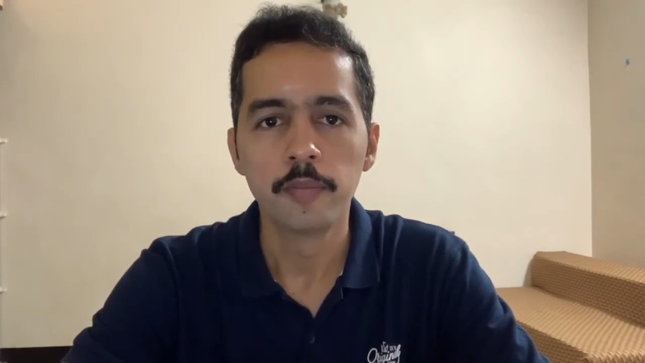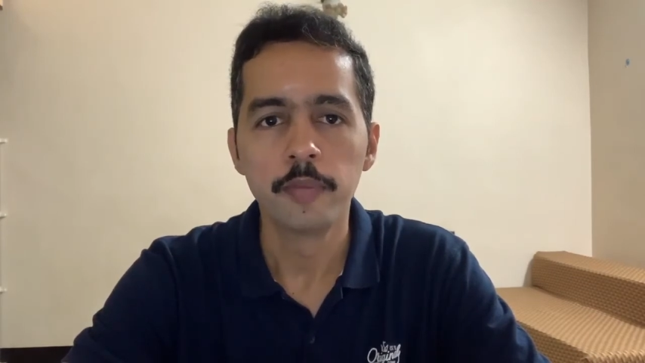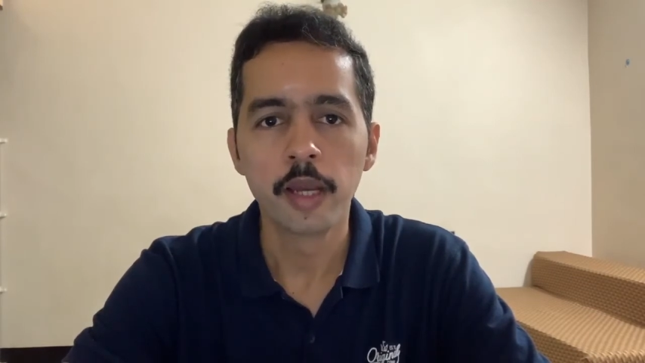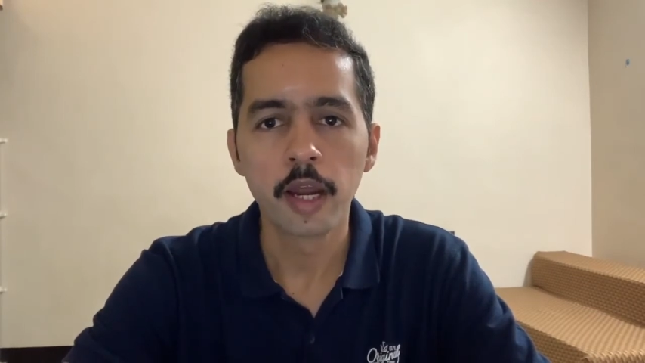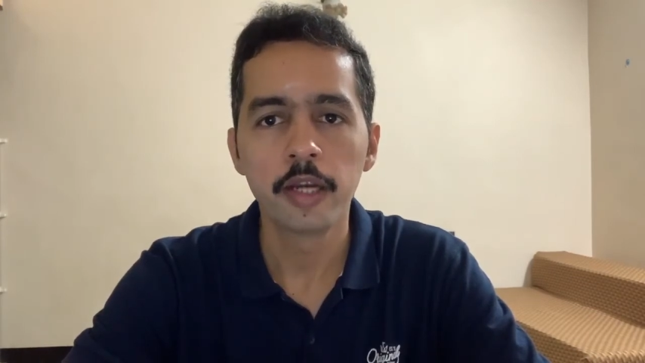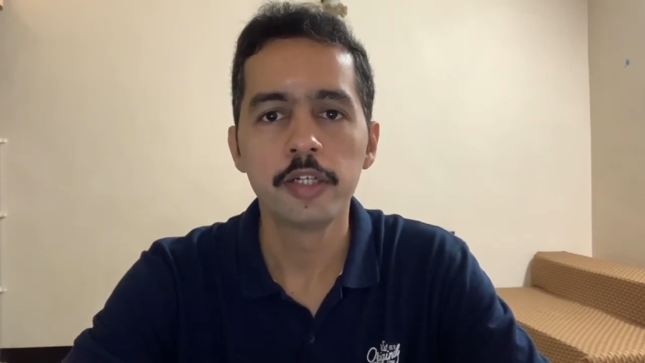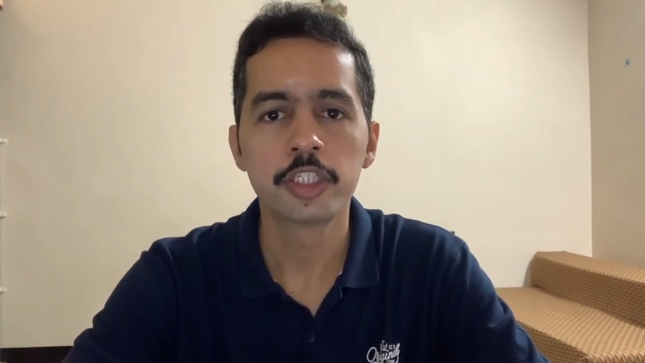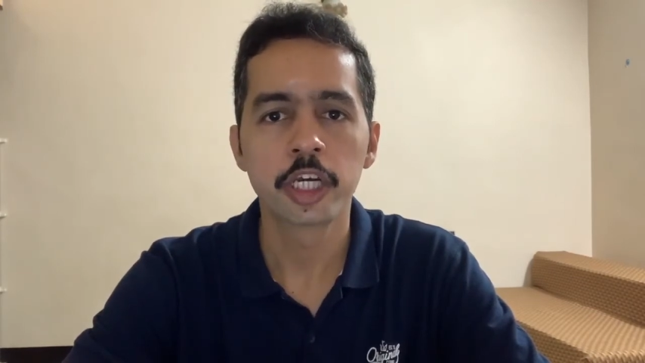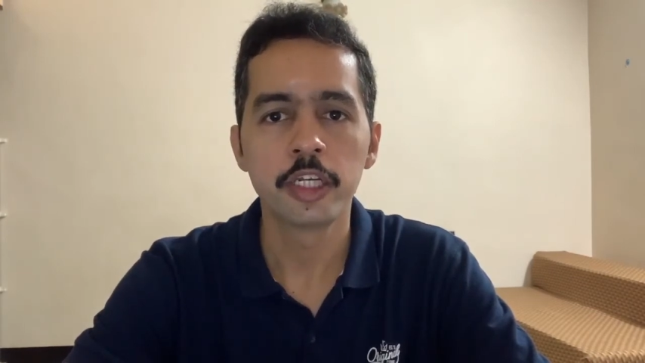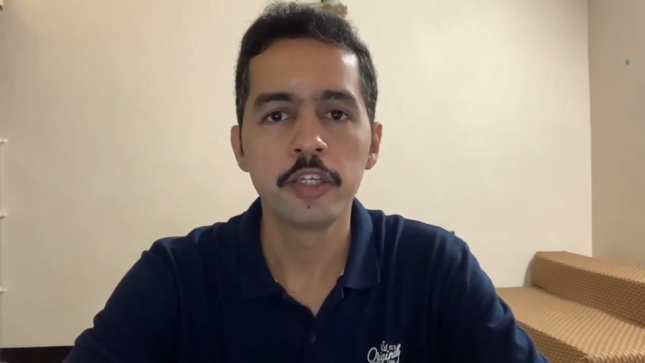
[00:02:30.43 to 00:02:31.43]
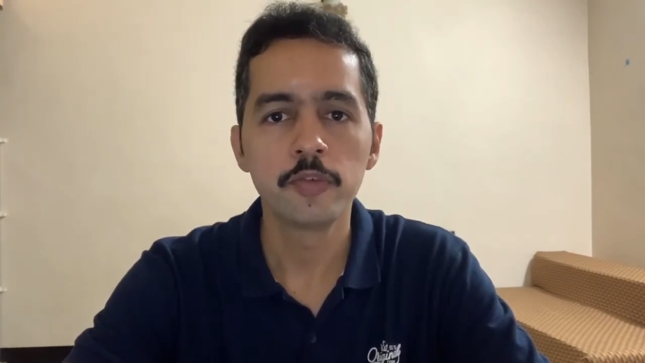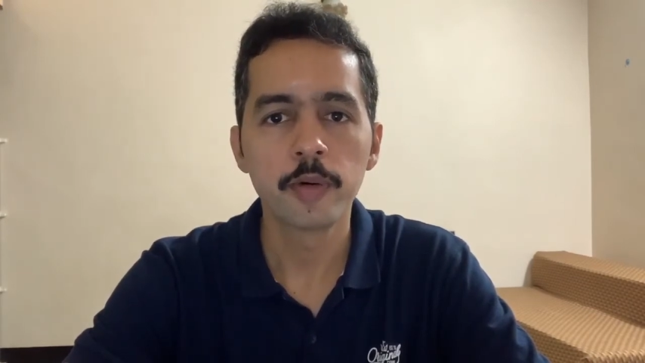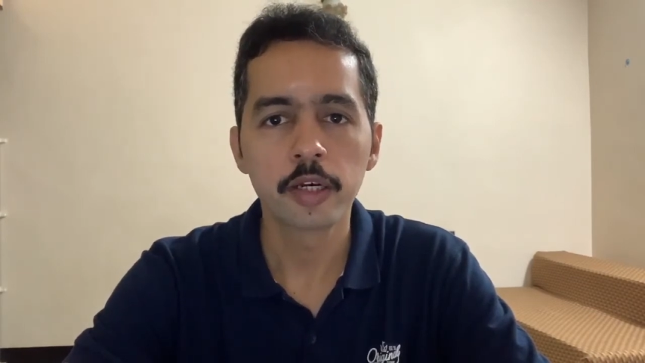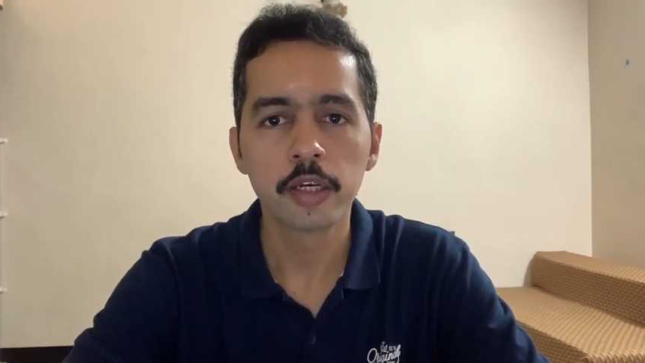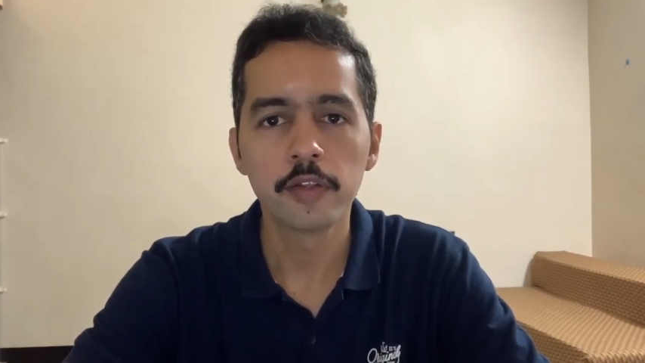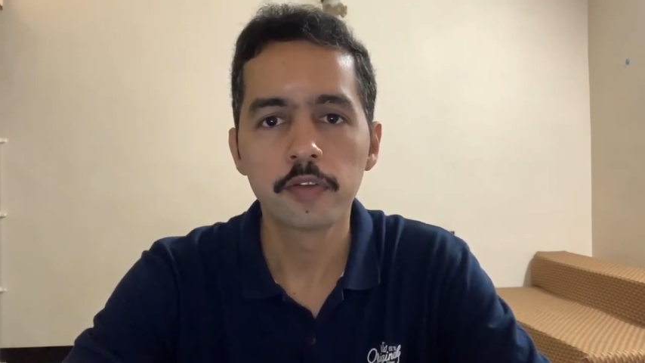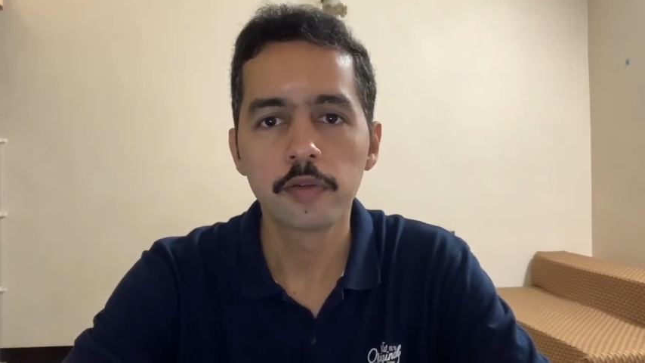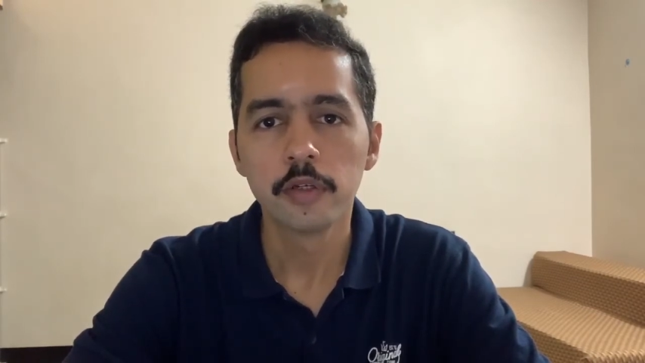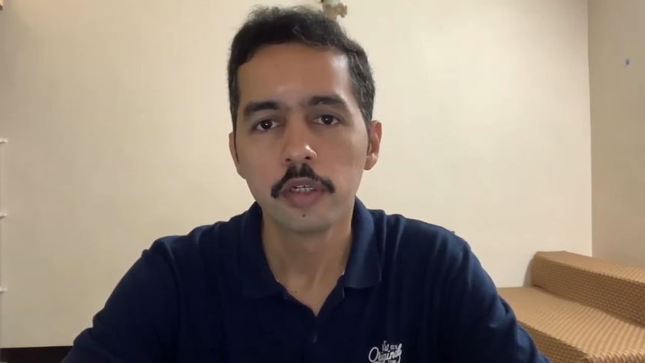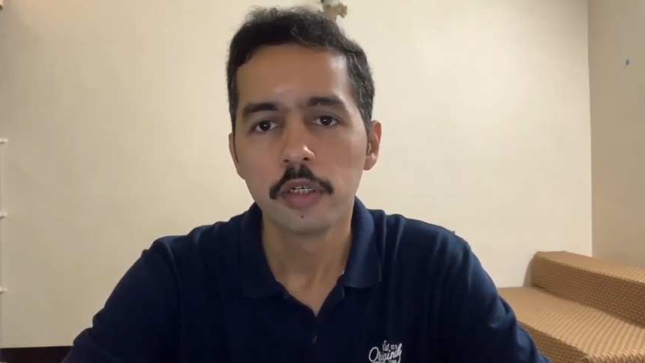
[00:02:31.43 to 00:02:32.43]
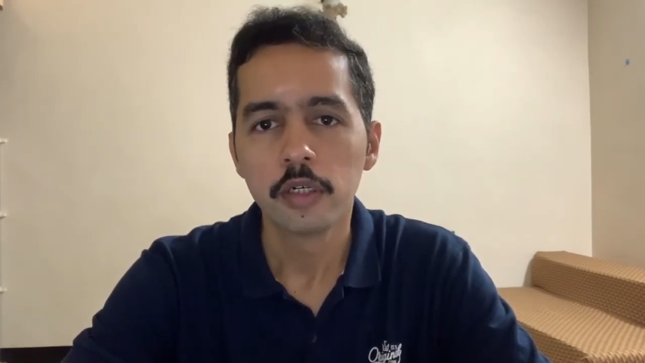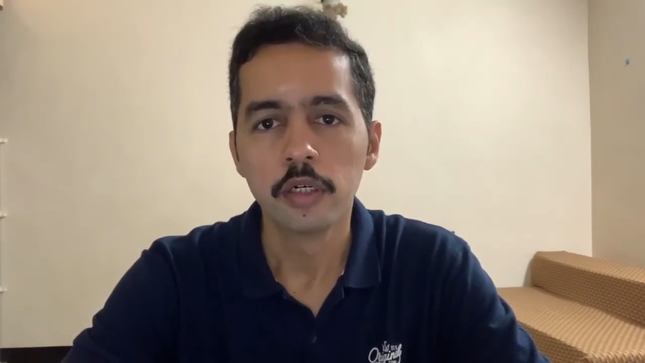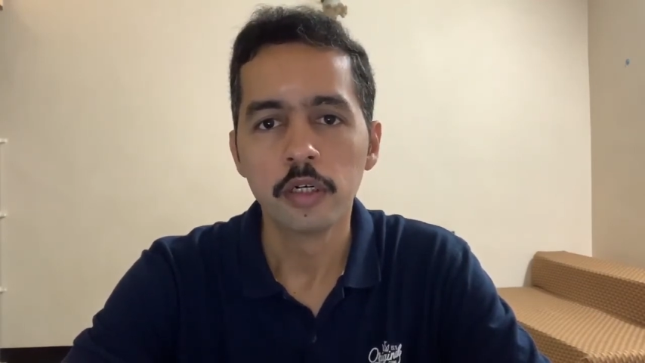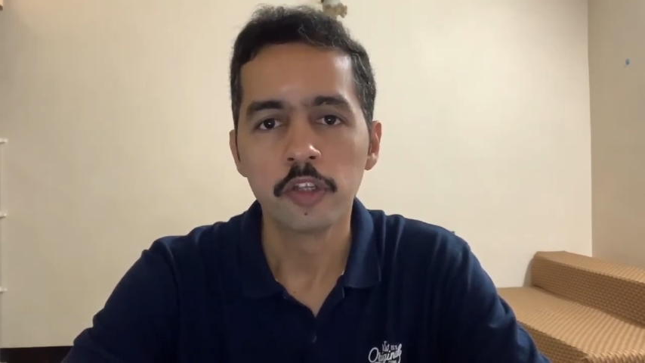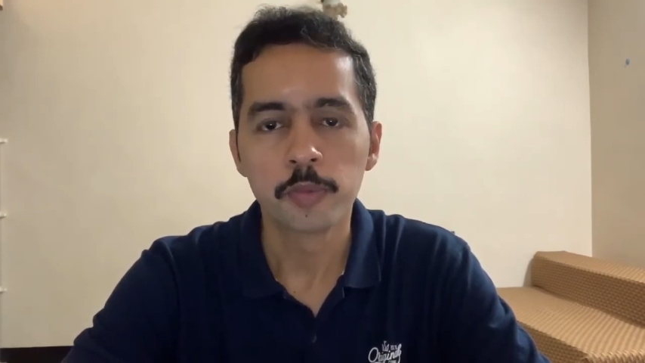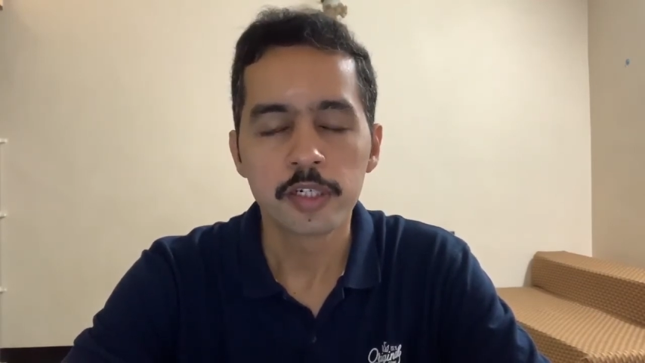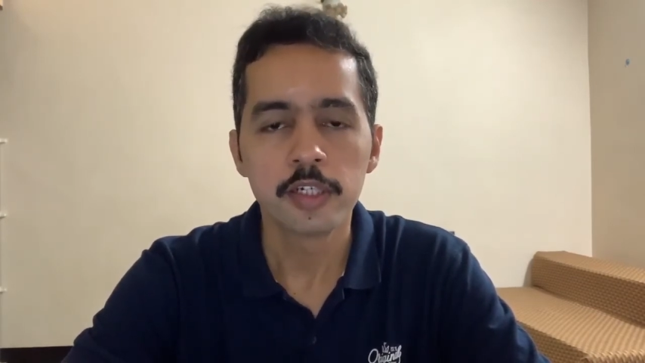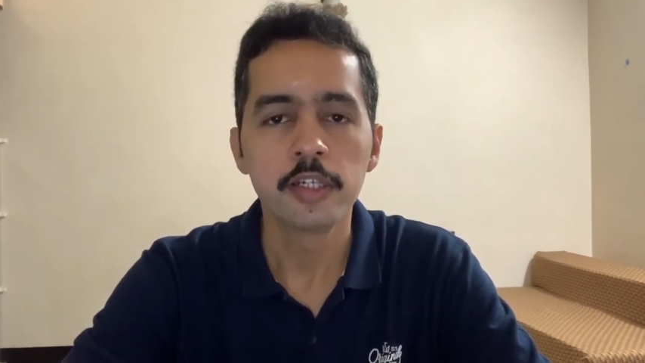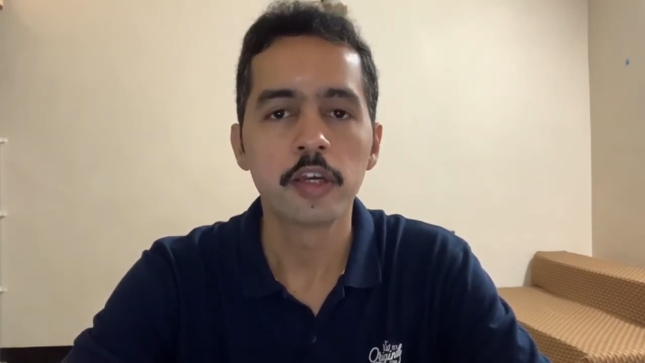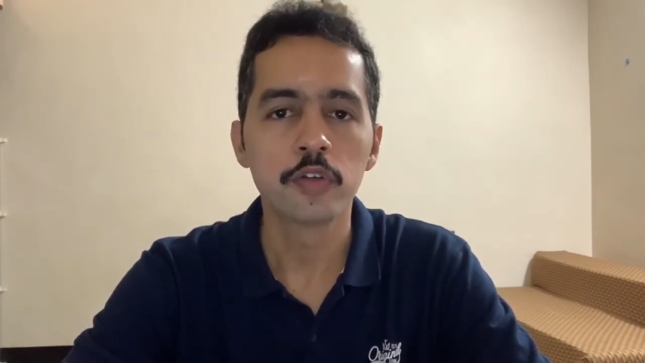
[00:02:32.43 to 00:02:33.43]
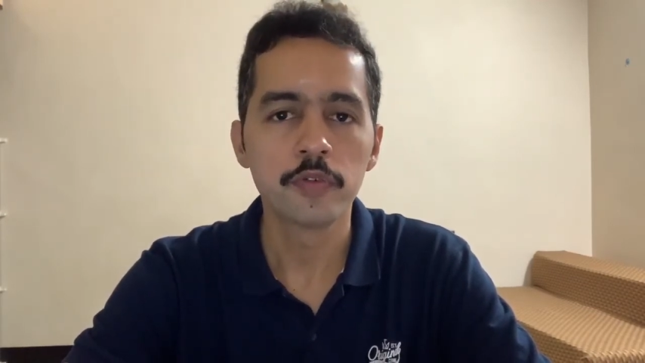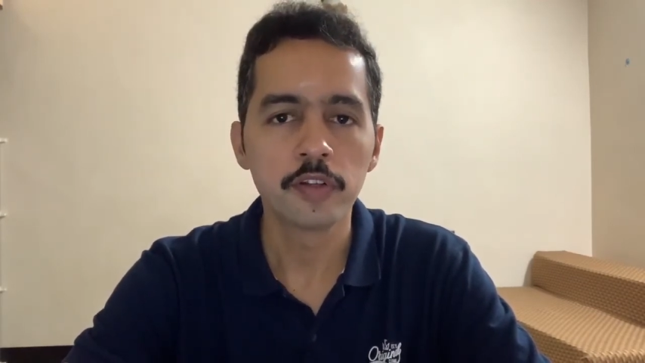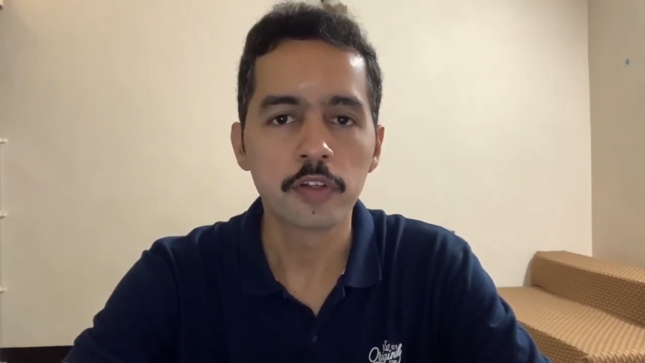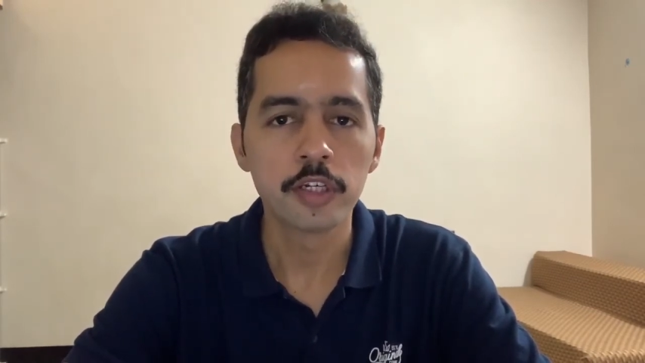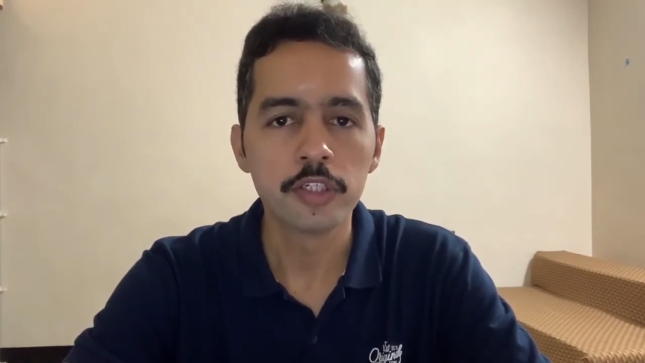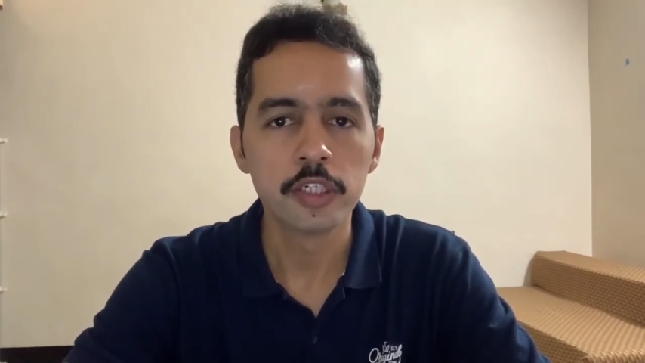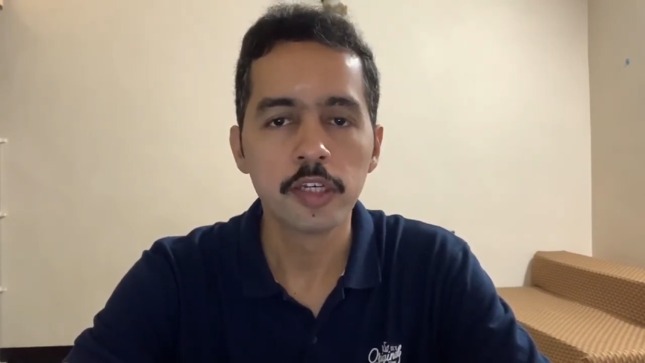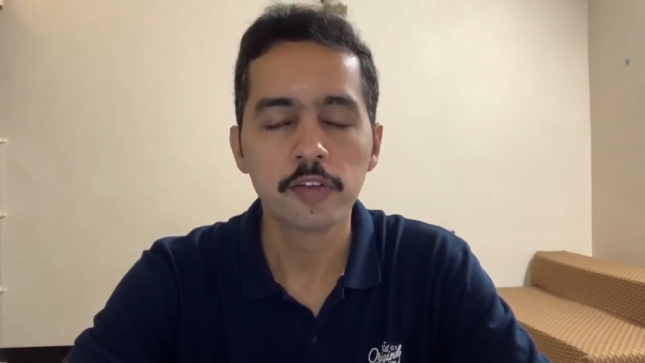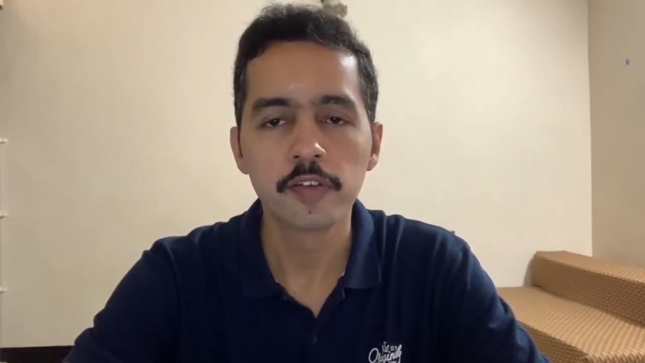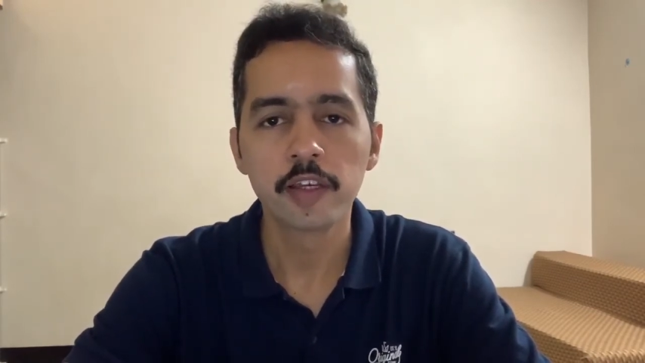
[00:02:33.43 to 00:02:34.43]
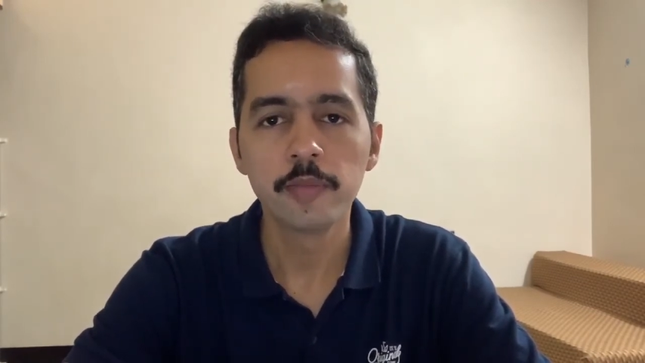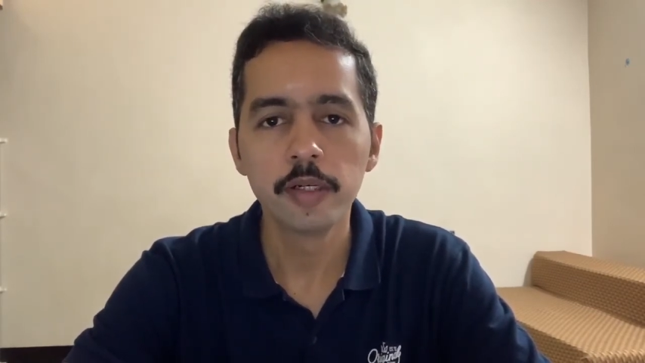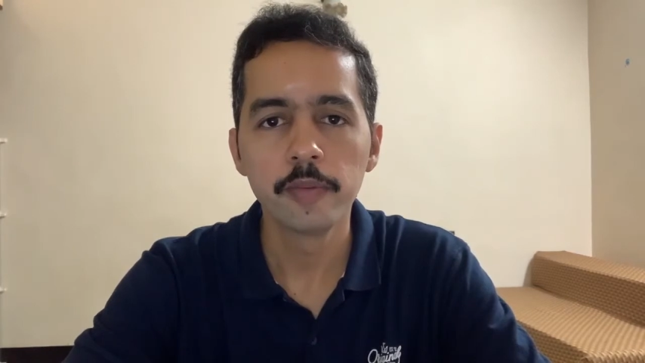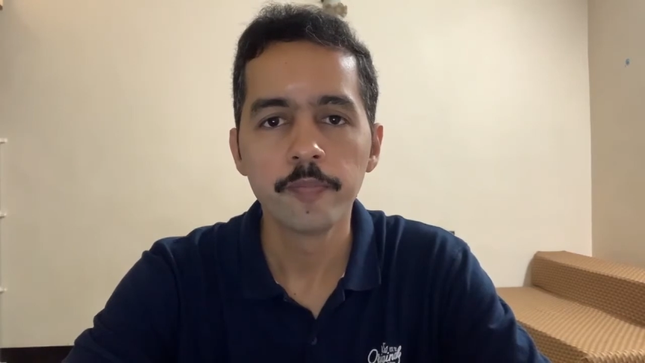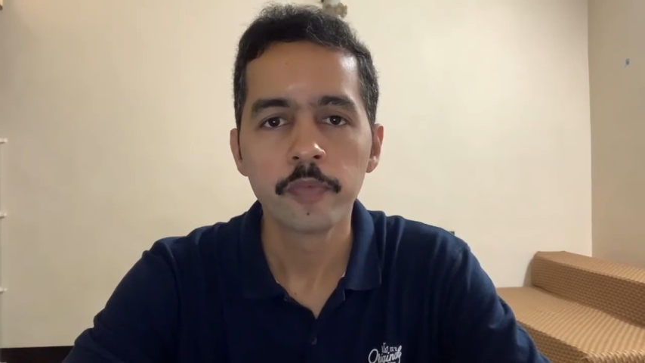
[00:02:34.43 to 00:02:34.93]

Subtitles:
behind Chinese markets, especially in case of discretionary as a segment.